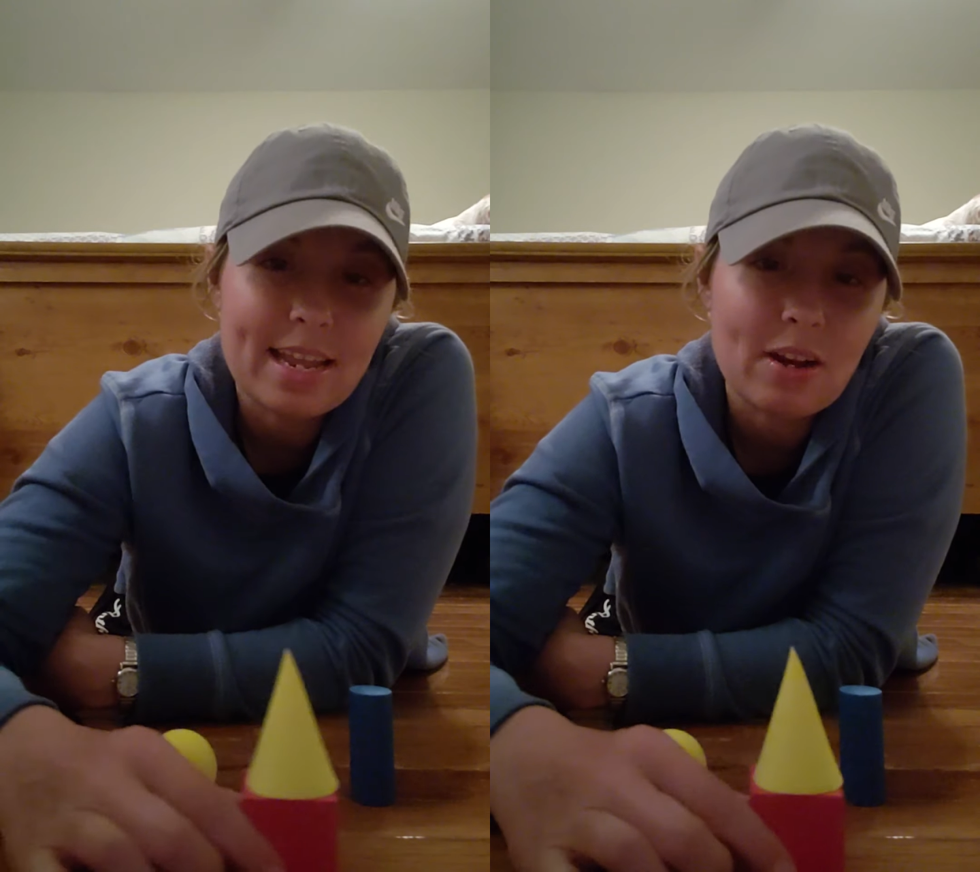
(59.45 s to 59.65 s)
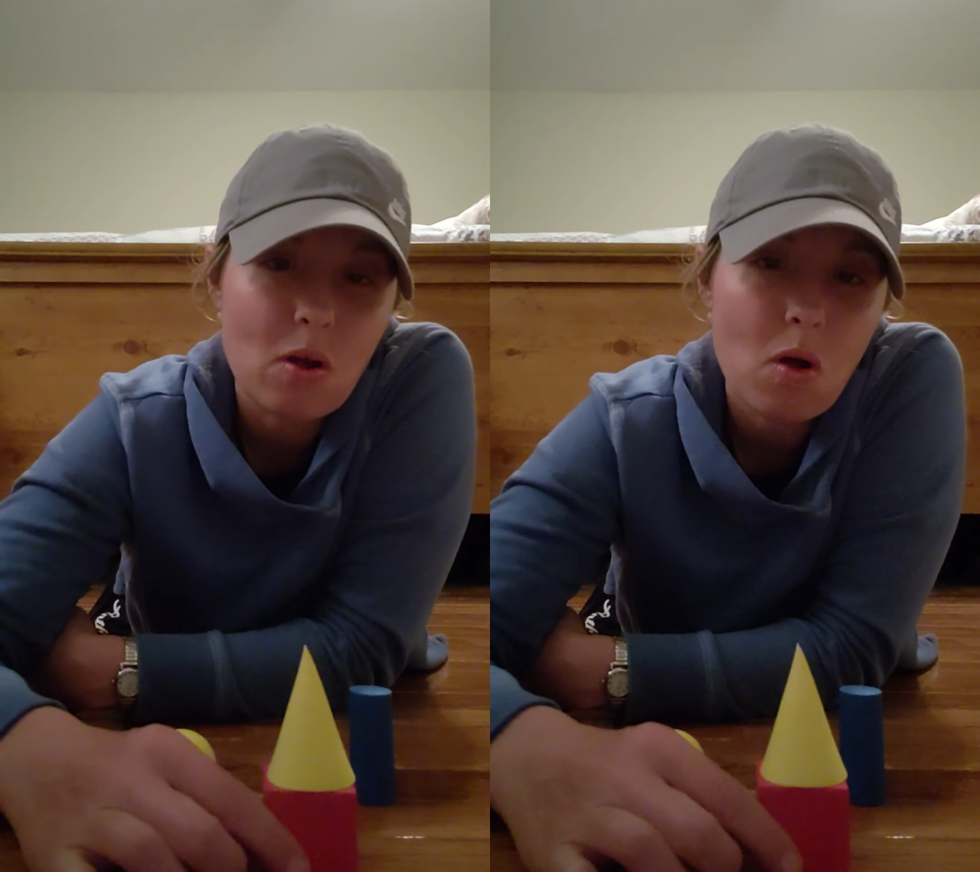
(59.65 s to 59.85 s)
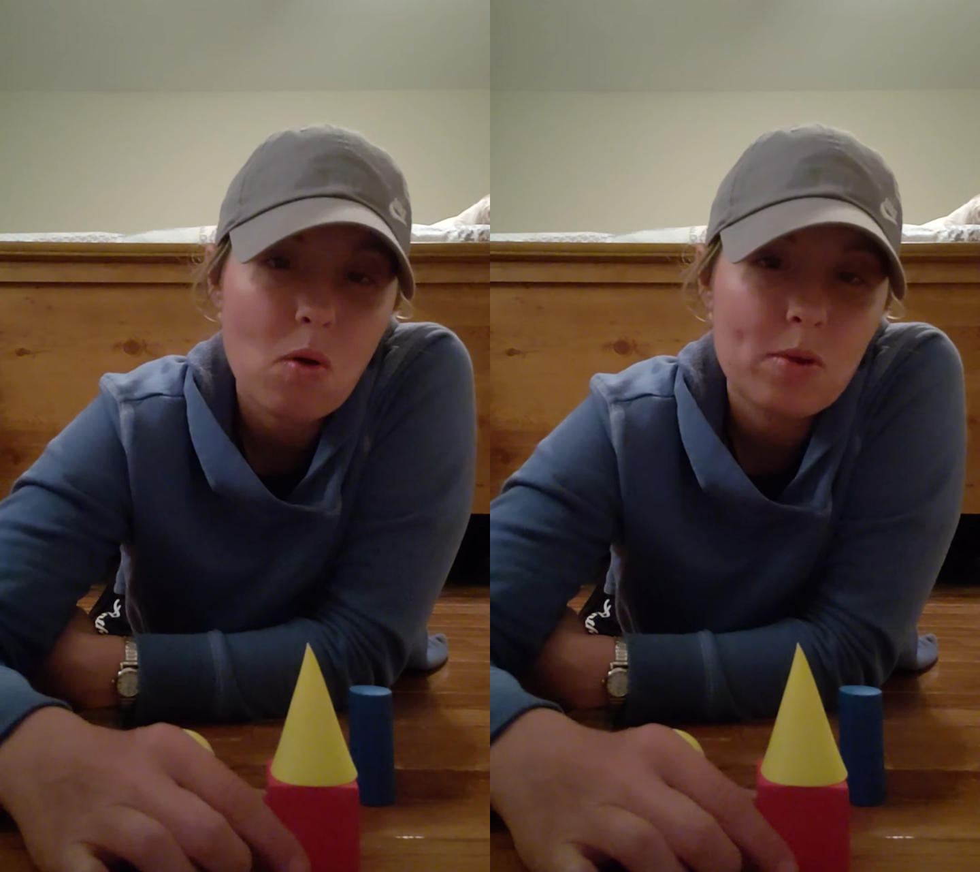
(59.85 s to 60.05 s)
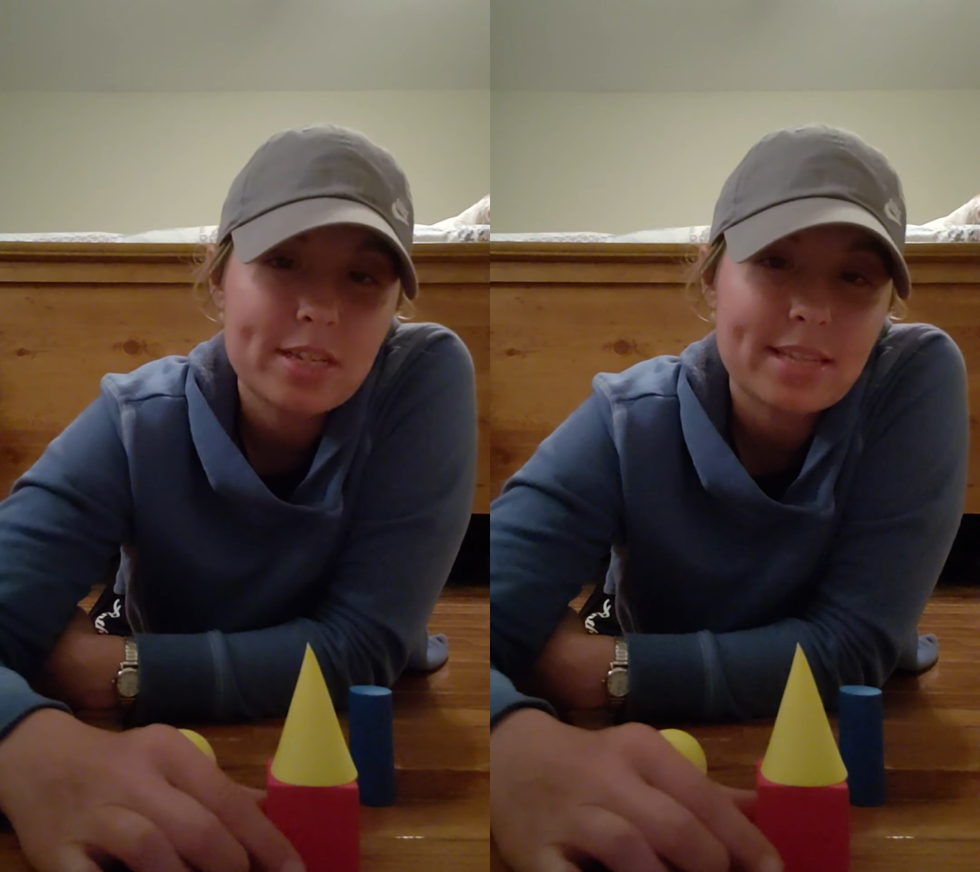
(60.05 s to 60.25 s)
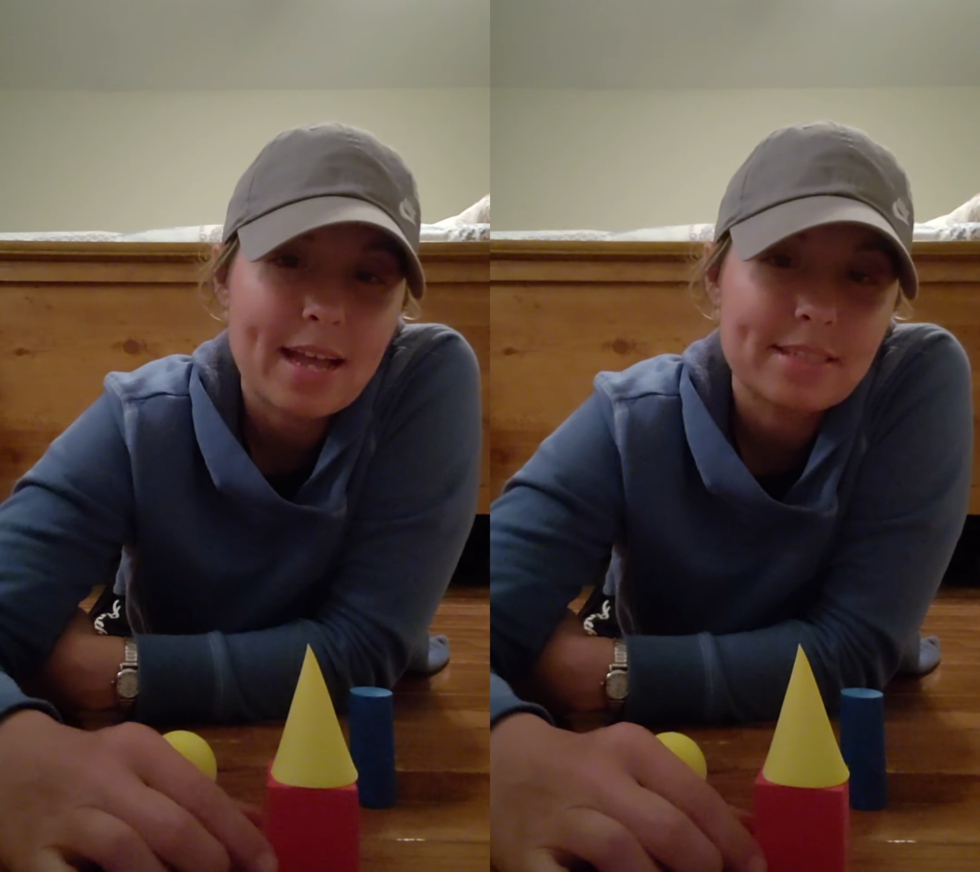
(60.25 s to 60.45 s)
it
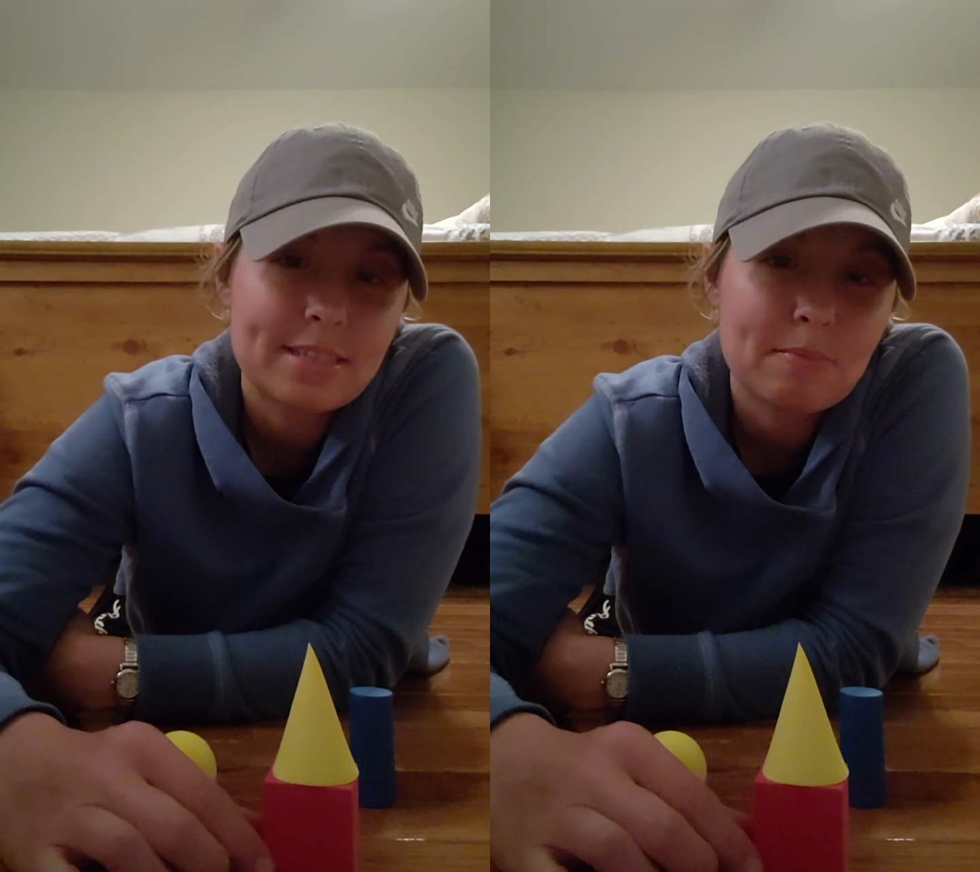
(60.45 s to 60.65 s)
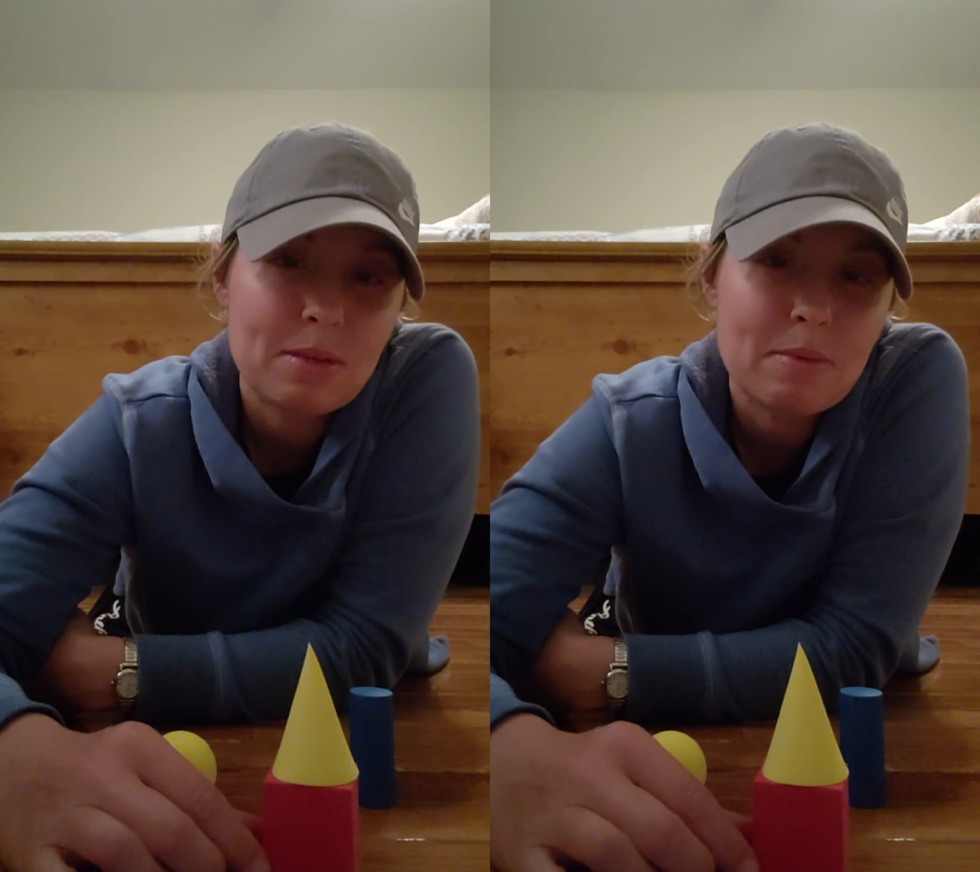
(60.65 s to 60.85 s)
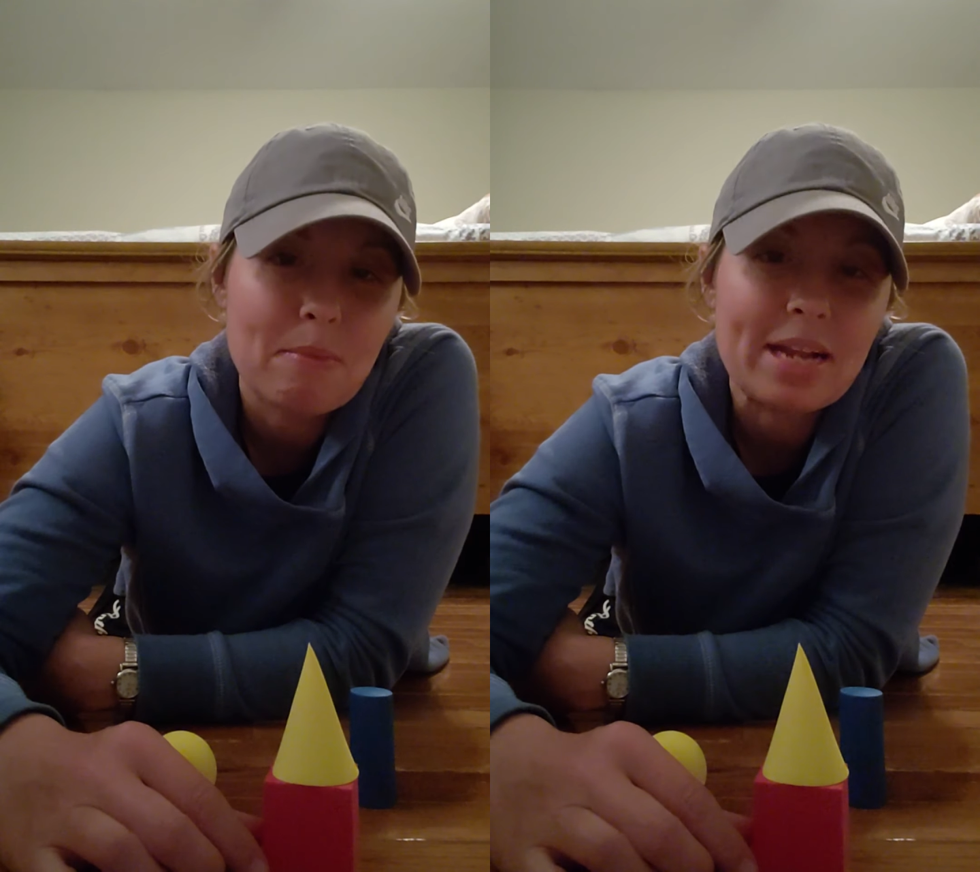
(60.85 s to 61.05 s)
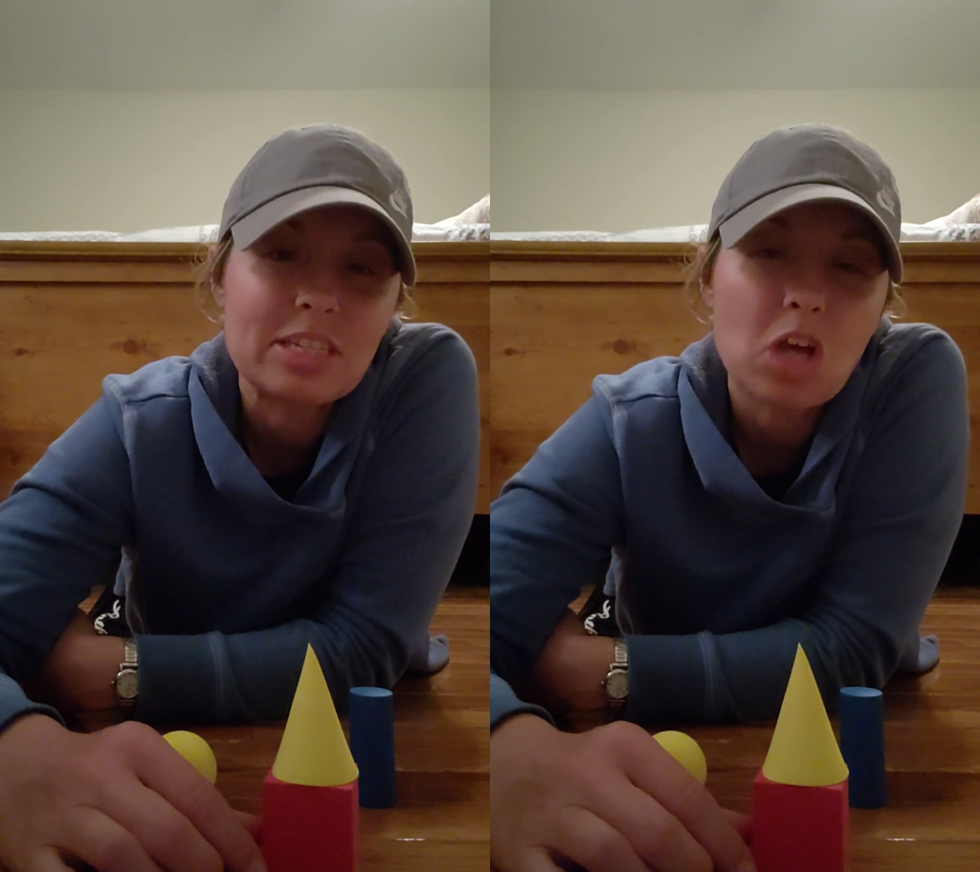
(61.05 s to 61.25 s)
always has to be my